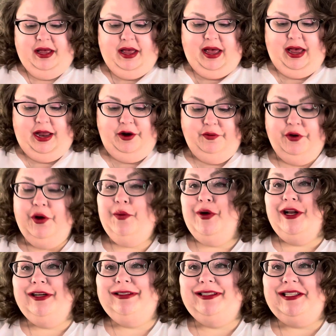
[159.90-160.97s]
don't know what
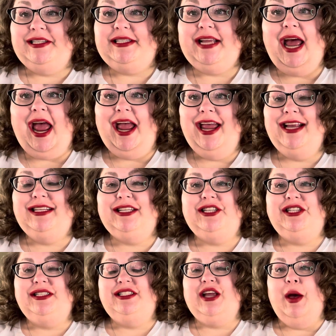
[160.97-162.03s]
else to say. It's
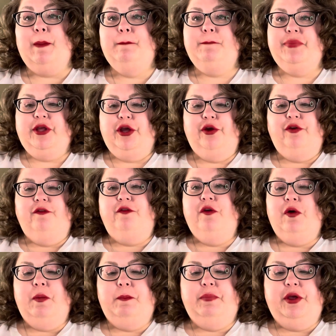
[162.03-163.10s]
just a
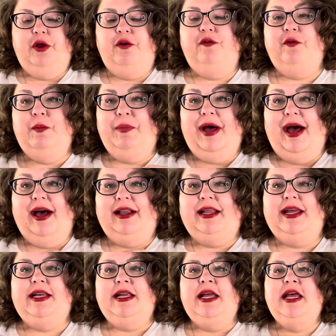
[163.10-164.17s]
beautiful
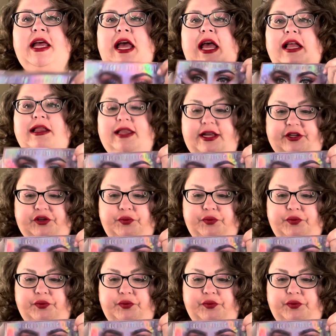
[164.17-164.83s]
palette. This